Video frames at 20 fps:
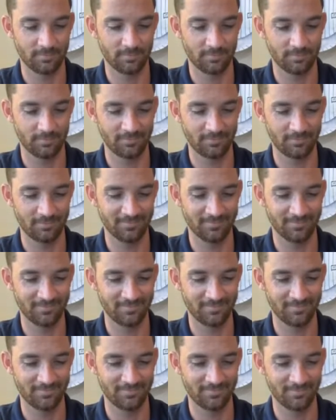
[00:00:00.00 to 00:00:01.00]

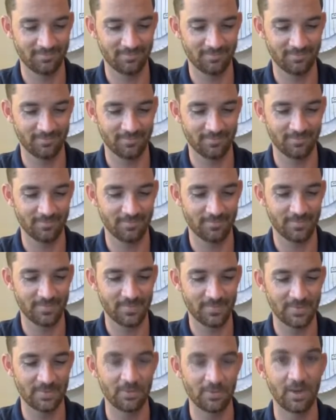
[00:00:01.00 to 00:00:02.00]
Well,
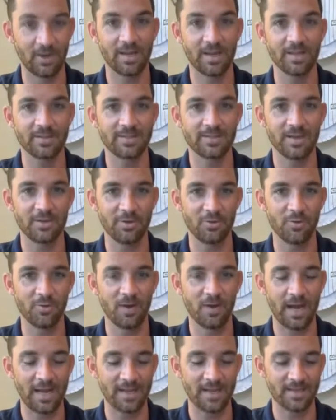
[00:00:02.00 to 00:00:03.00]
I can tell you,
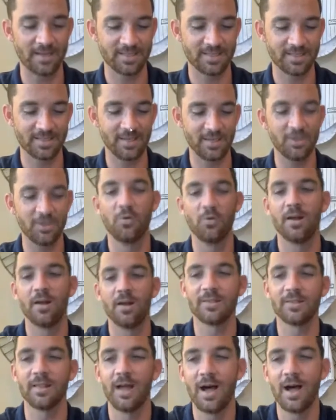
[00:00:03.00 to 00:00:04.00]
I can see you on
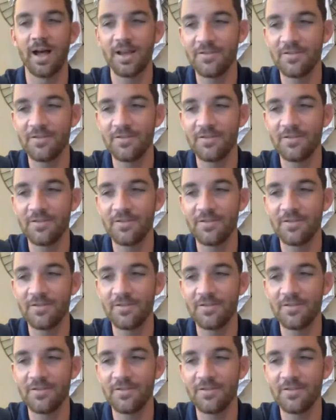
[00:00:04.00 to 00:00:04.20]
live.